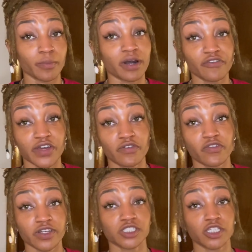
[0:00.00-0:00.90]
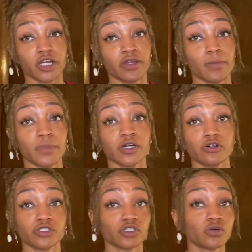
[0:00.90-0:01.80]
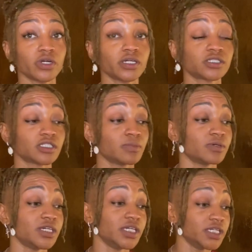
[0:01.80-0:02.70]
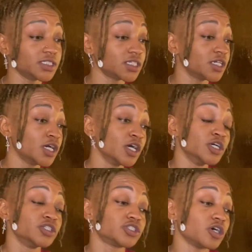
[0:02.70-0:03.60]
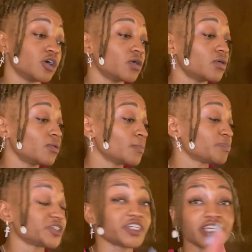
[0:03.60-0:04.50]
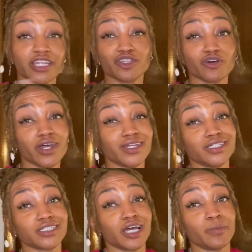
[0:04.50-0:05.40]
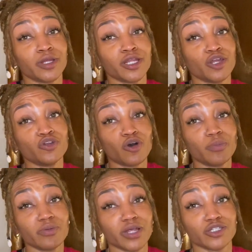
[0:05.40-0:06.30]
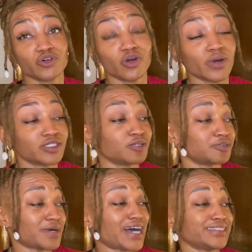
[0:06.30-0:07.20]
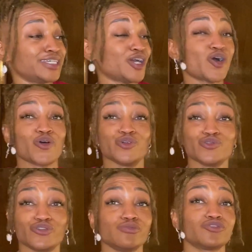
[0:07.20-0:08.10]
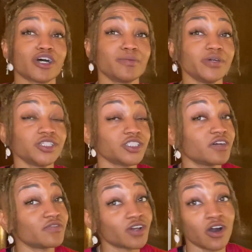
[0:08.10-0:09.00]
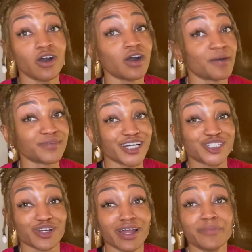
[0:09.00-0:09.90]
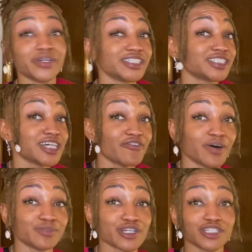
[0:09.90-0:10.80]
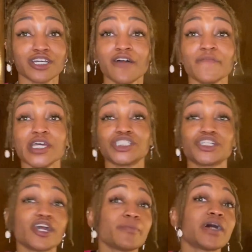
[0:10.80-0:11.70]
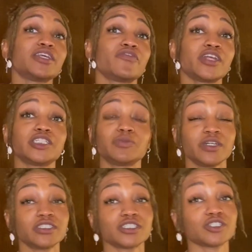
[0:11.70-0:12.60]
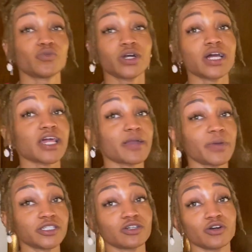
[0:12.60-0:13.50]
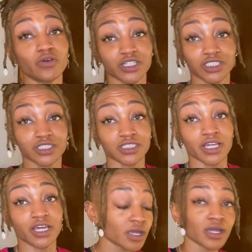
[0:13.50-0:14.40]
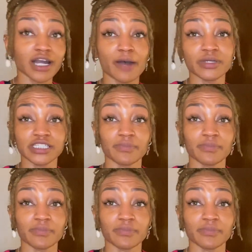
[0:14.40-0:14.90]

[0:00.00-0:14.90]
my favorite vegetarian meals. It's quick, simple, easy. So just had to throw that disclaimer in there. You know, people like to go around talking, I seen her on YouTube trying to be a chef. No, I'm not trying to be a chef. I'm just sharing my different experiences of what I like based on the questions and comments that